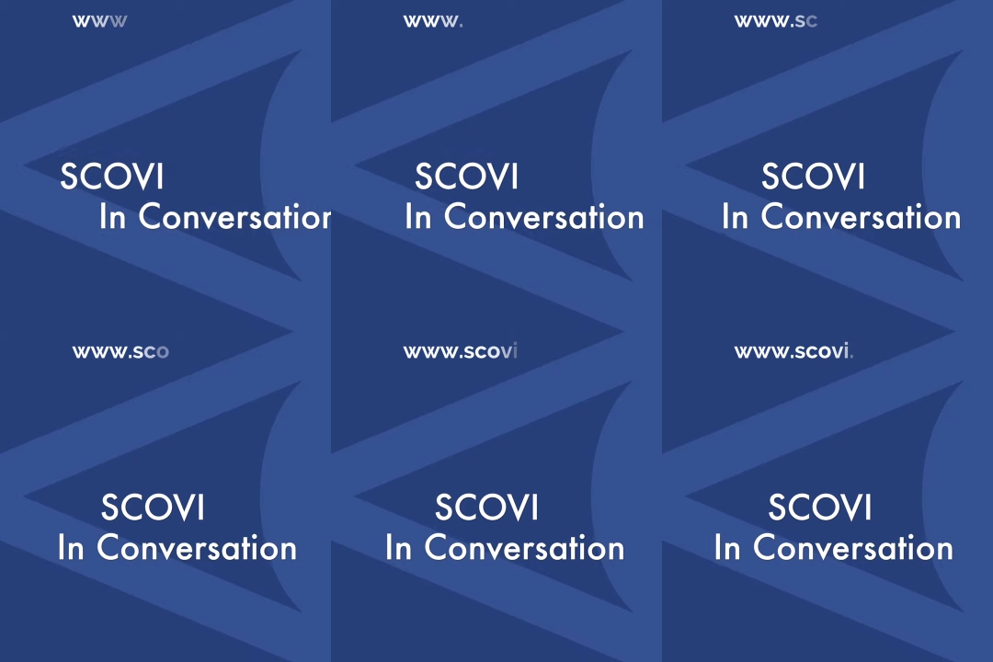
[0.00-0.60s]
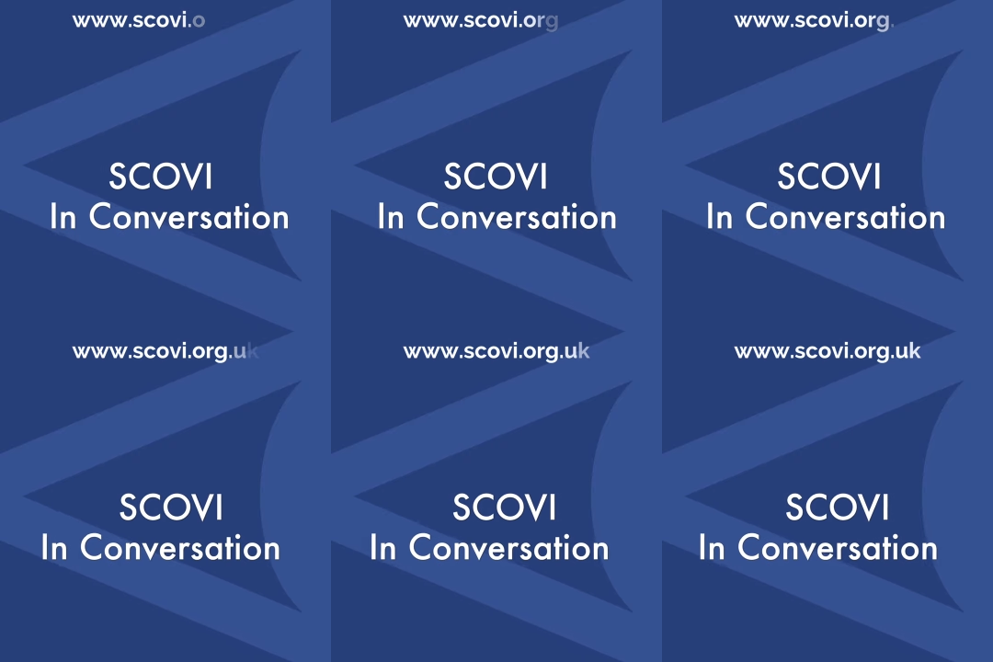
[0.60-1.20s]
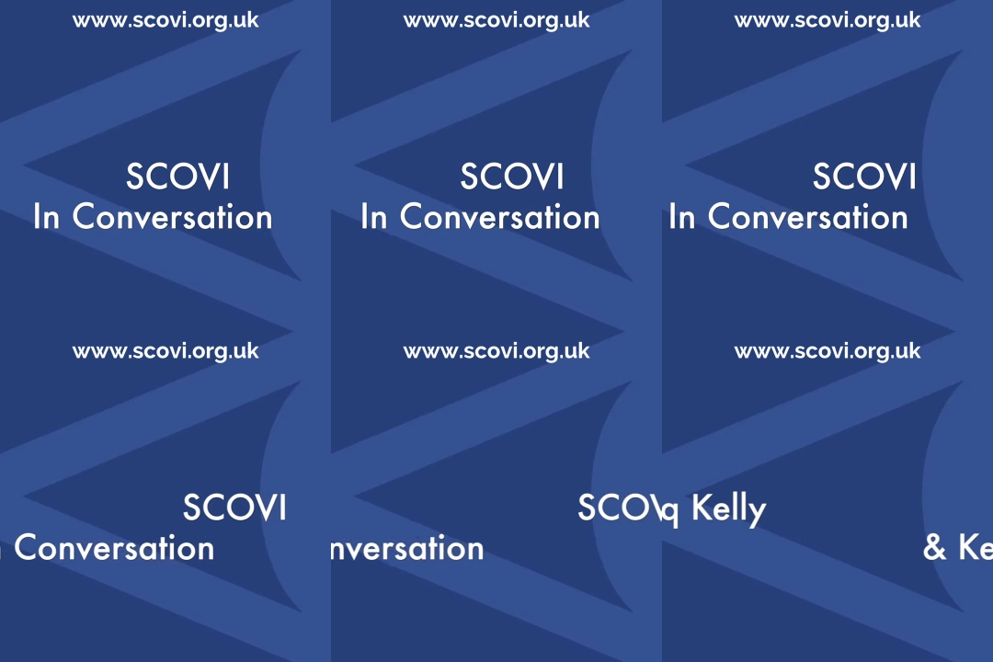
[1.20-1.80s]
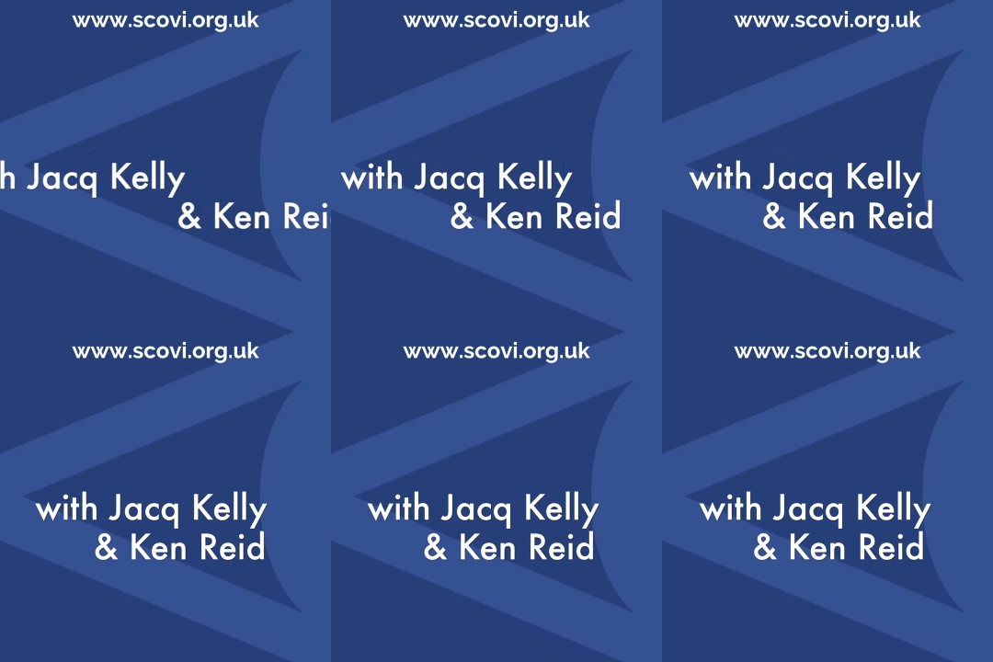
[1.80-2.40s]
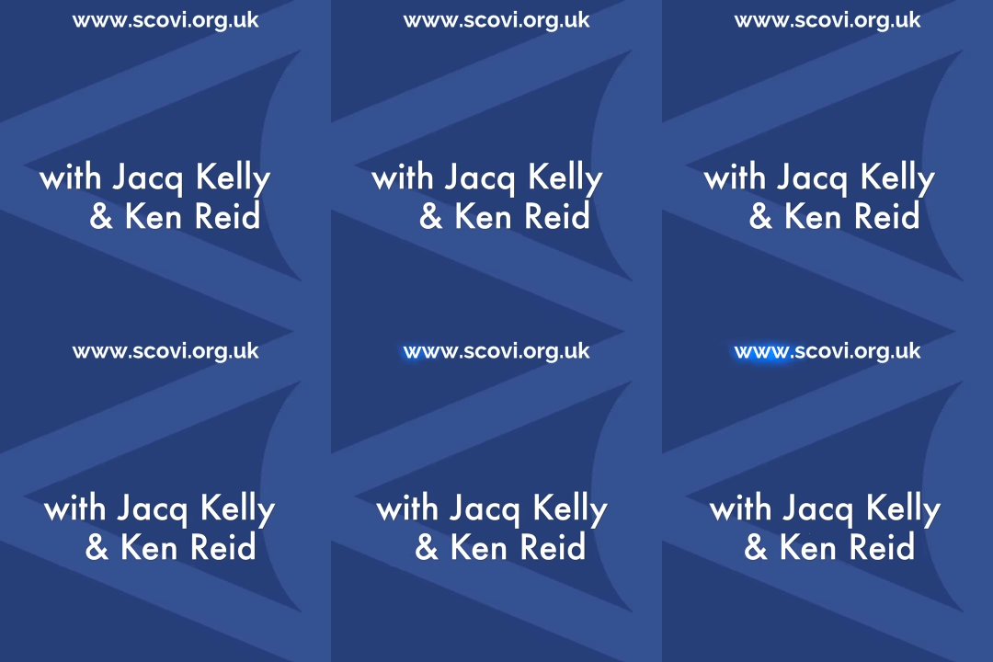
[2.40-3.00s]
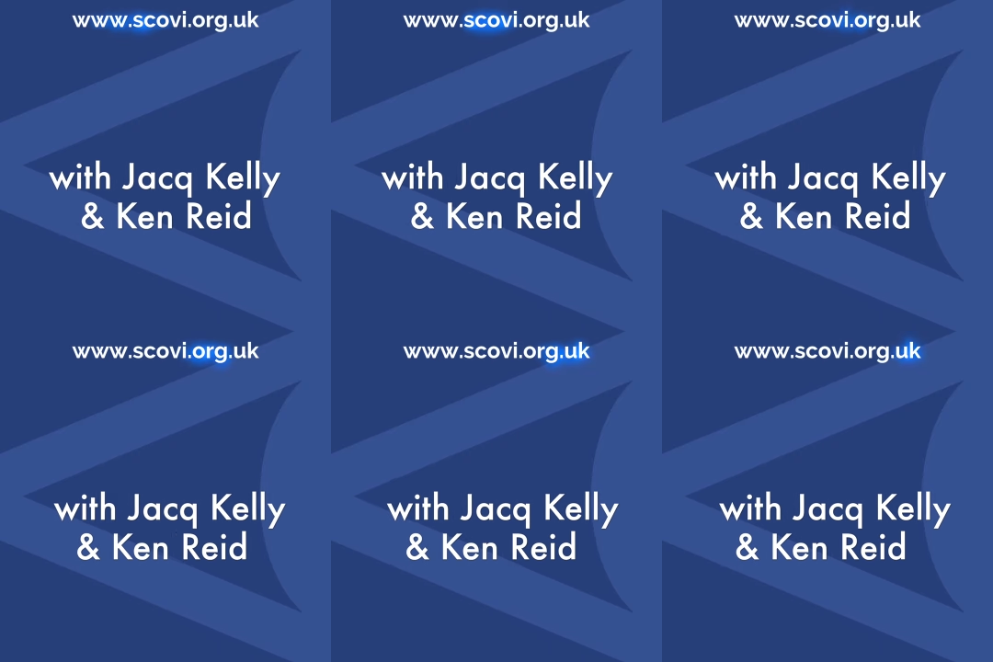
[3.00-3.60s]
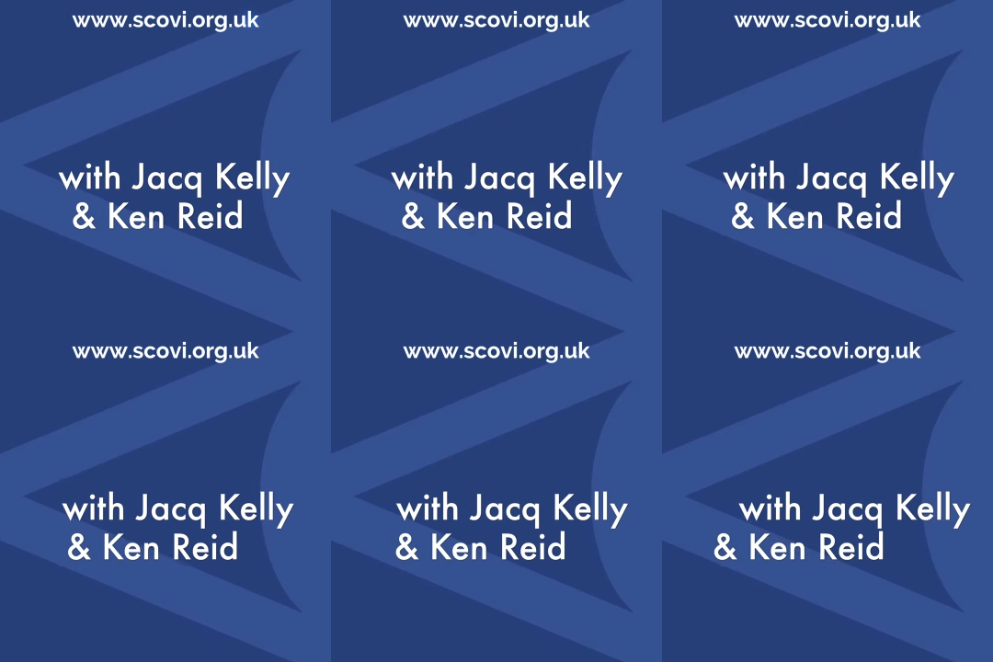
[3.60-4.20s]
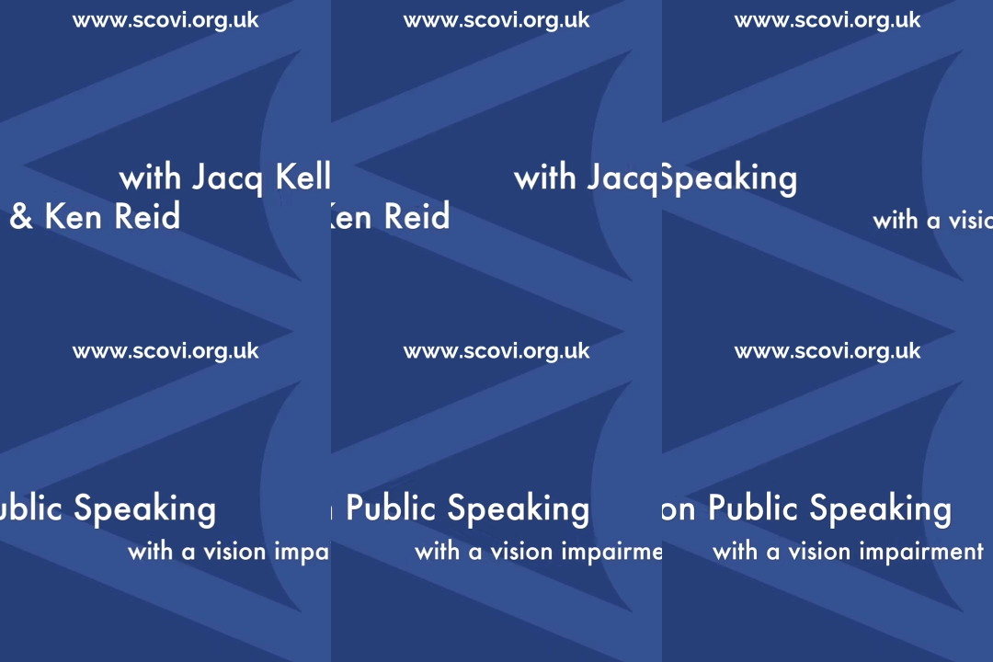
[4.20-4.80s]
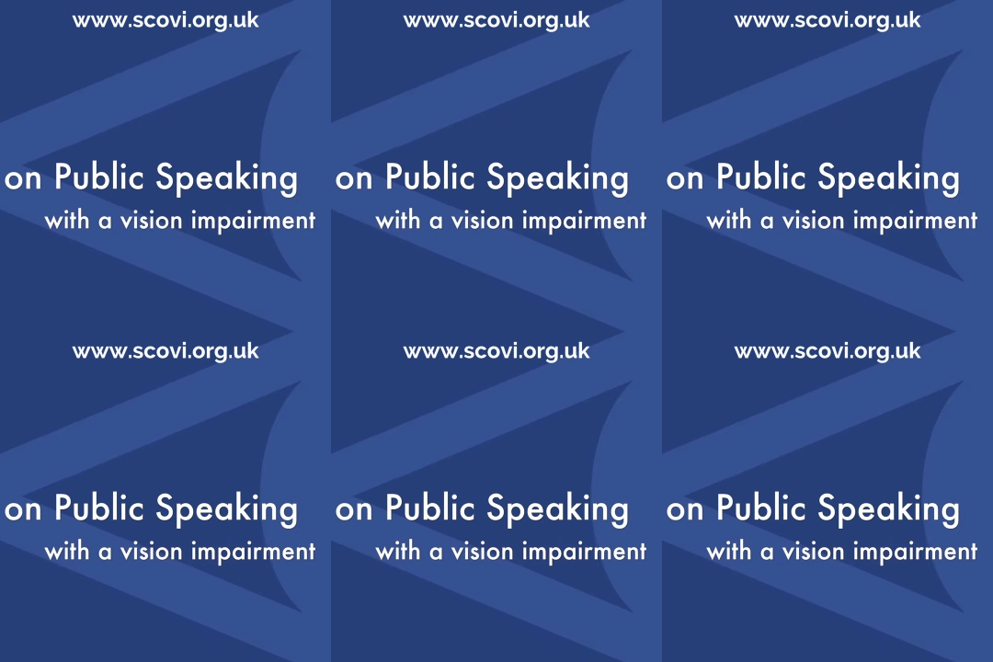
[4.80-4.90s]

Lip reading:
(no speaker visible)